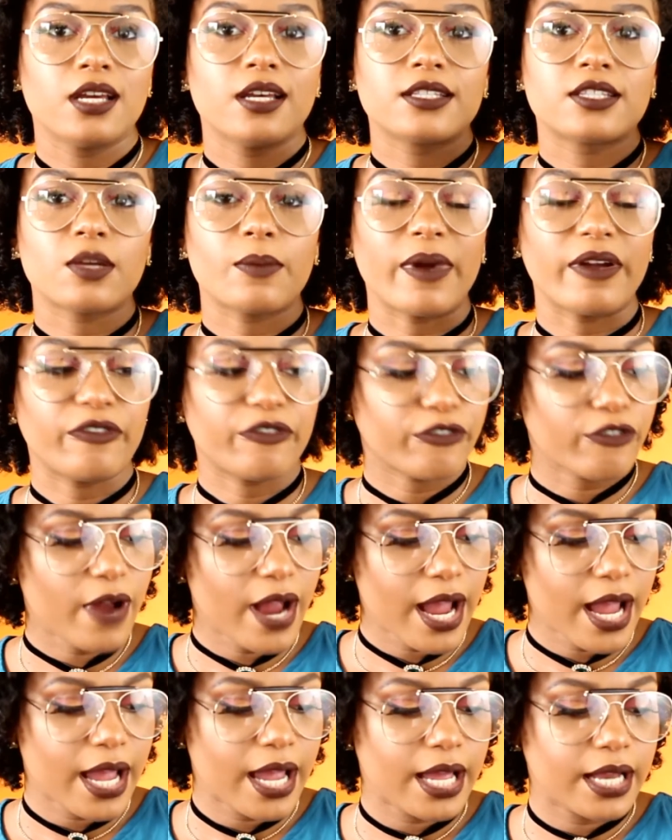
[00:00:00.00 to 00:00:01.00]
So my
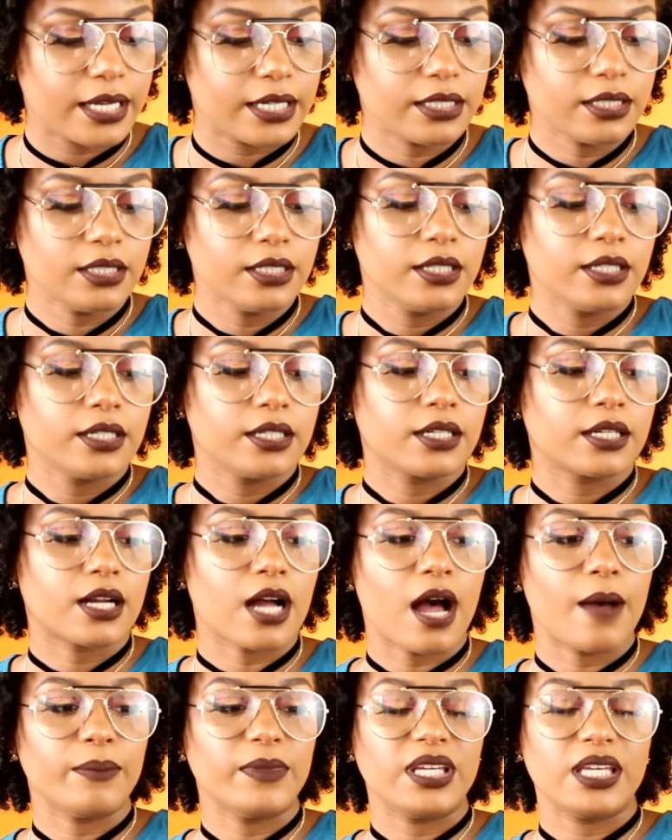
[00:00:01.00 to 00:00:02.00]
friend
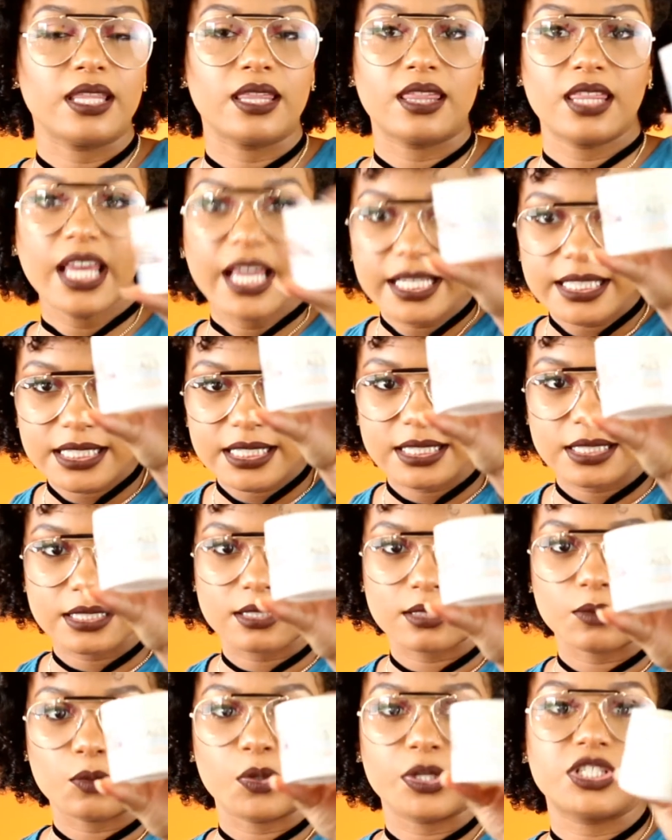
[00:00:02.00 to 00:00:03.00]
got me
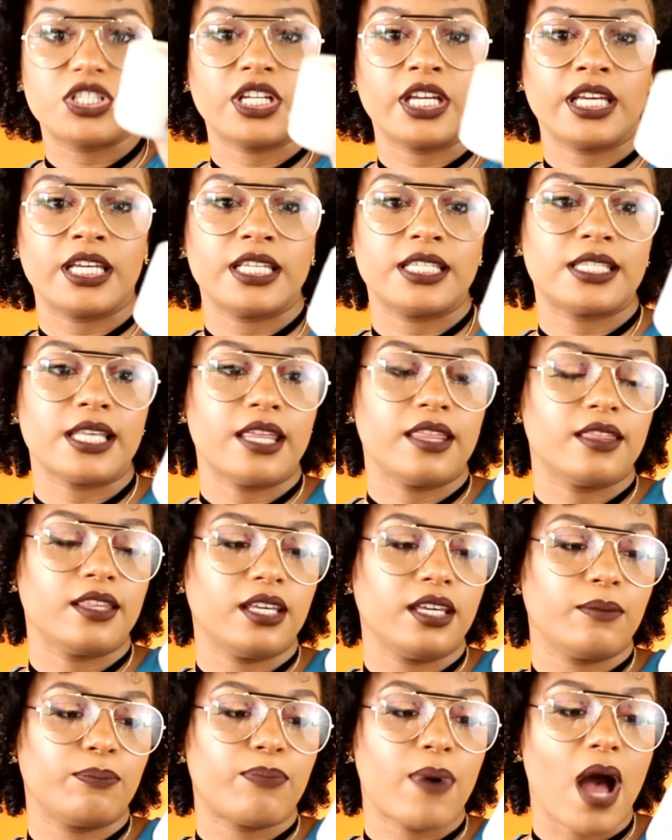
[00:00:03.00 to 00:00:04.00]
this, which is
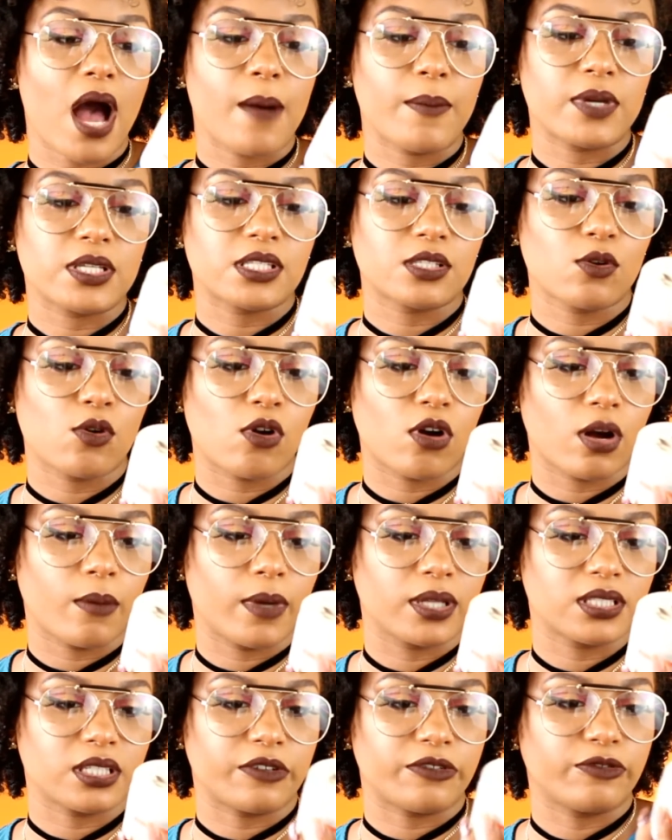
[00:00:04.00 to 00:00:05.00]
the Palmer's Cocoa
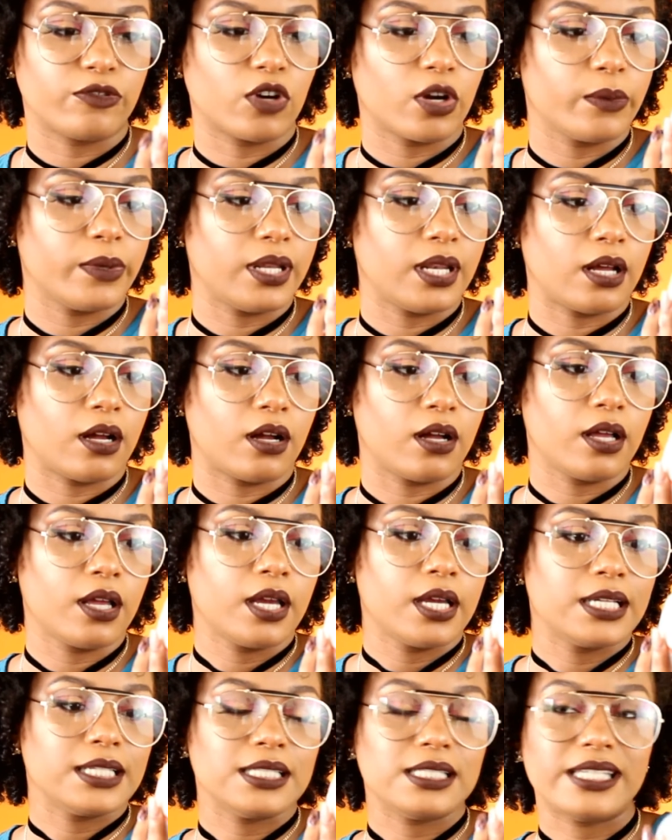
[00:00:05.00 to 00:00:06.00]
Butter Formula
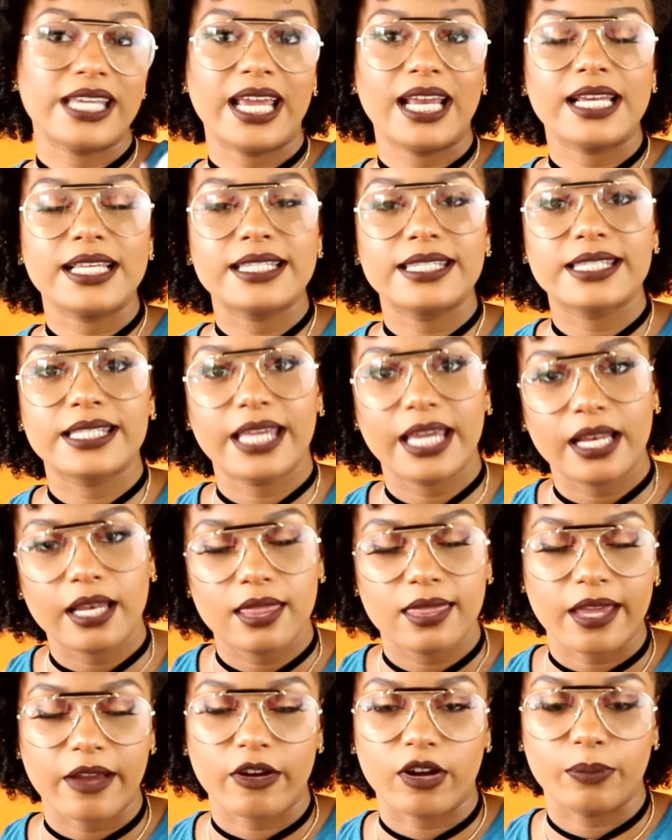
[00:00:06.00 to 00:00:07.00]
Daily Skin
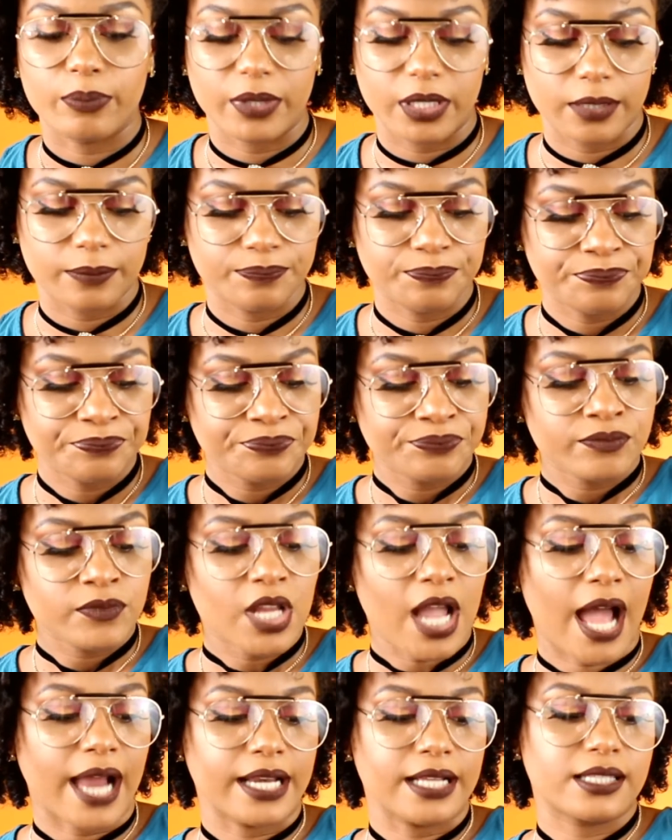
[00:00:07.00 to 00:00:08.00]
Therapy,
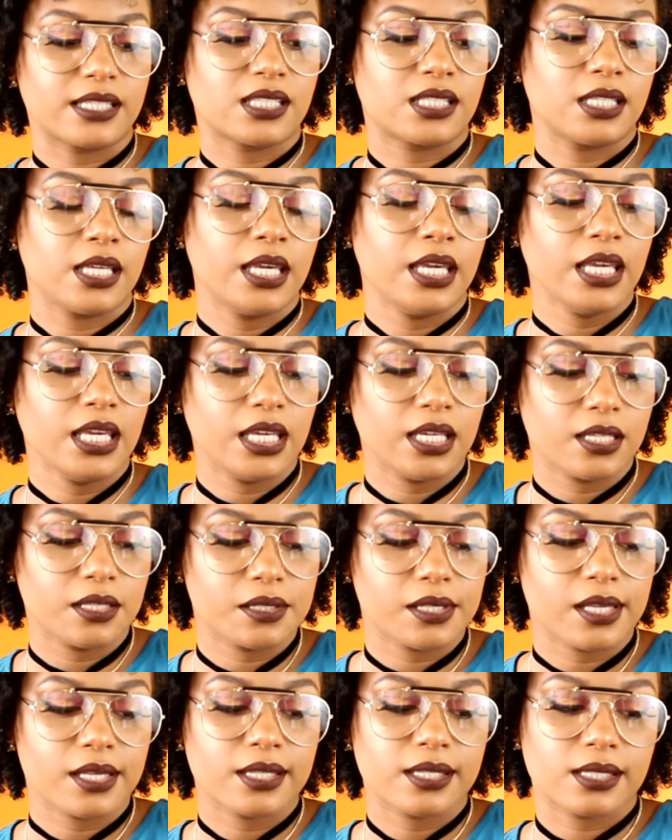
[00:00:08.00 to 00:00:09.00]
and it
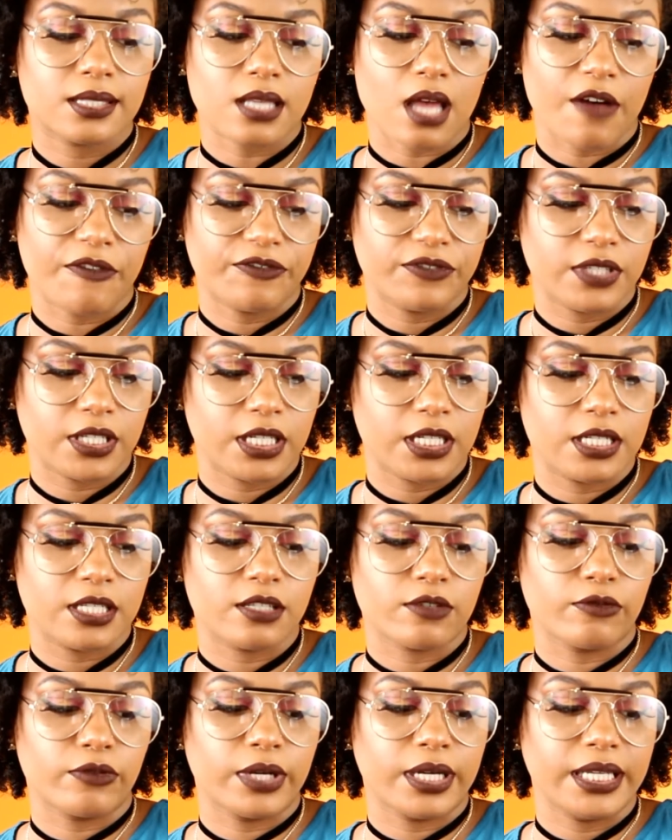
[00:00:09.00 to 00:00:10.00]
heals,
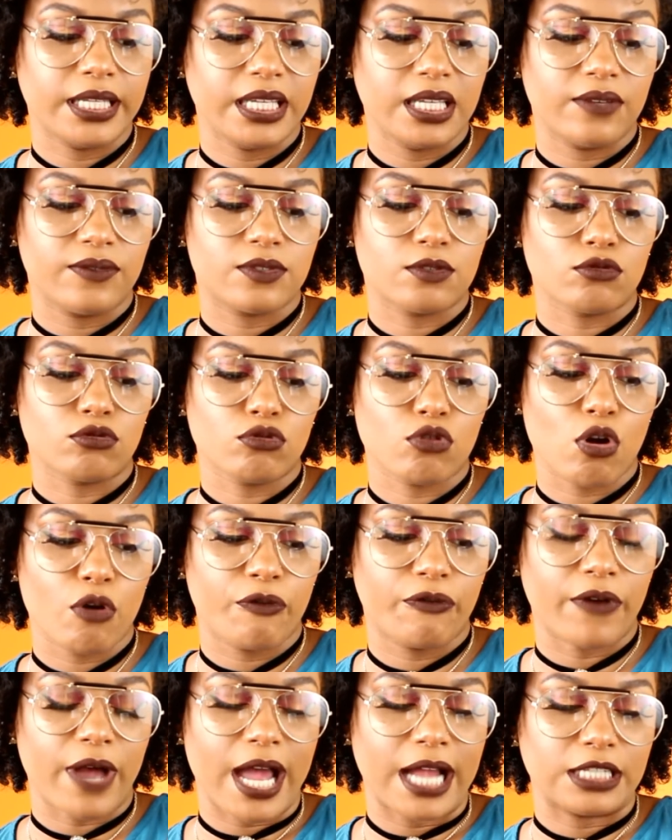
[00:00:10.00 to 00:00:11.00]
softens, relieves
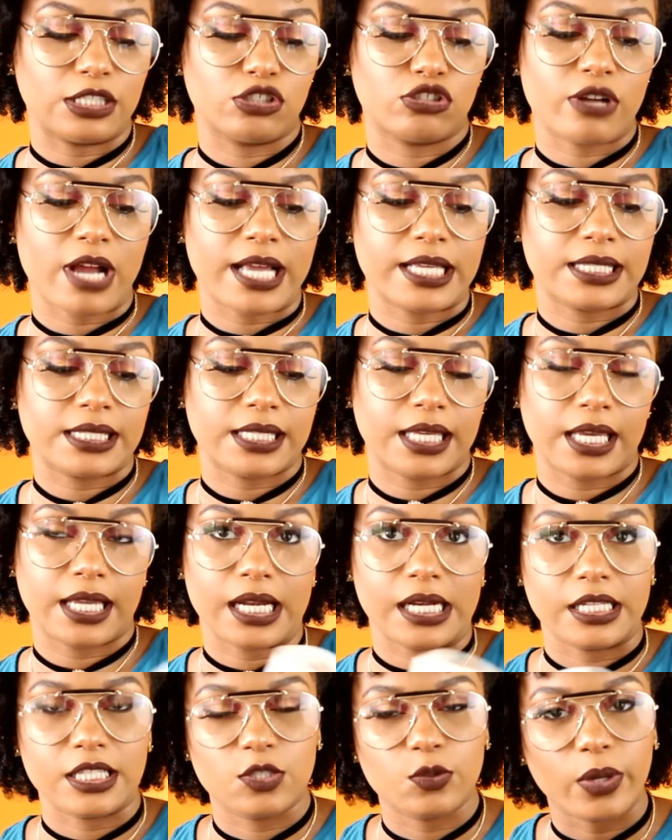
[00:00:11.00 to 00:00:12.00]
rough and dry skin,
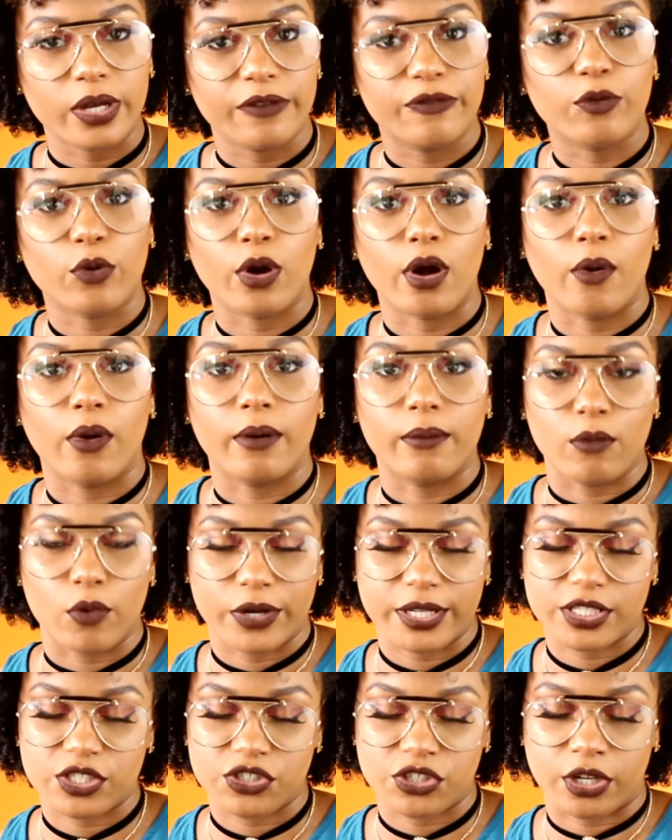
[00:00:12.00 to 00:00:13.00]
and it's 24-hour
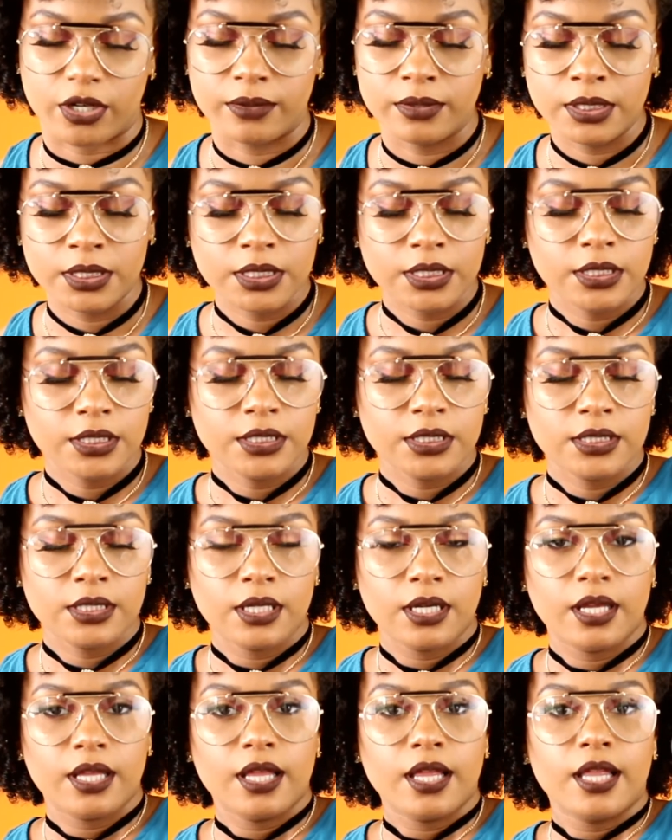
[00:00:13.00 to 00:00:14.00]
moisture.
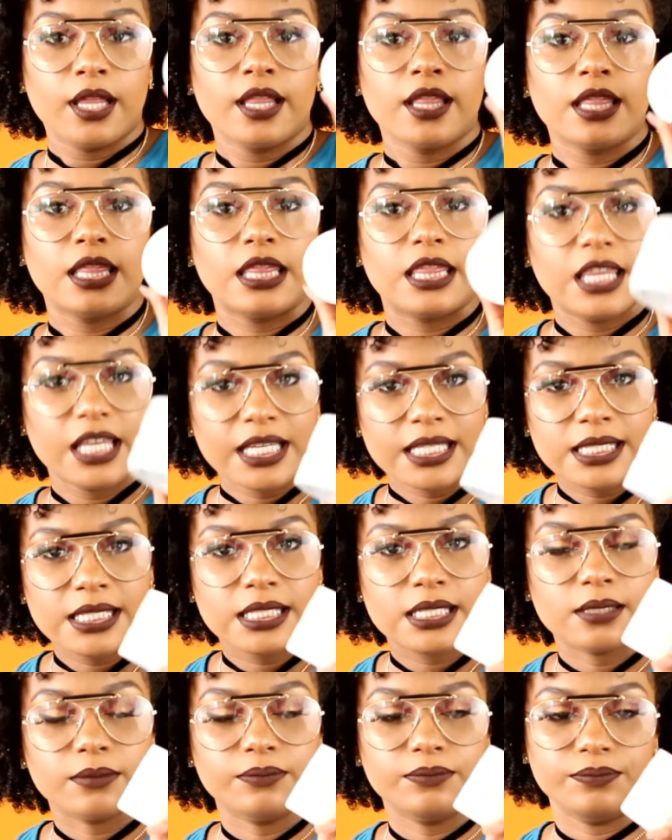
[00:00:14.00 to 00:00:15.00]

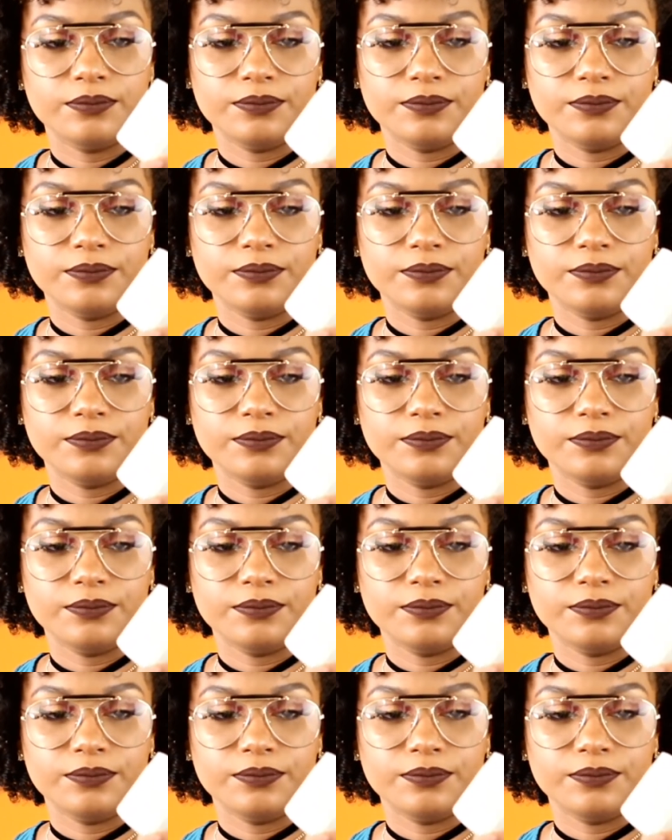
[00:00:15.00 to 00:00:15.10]
This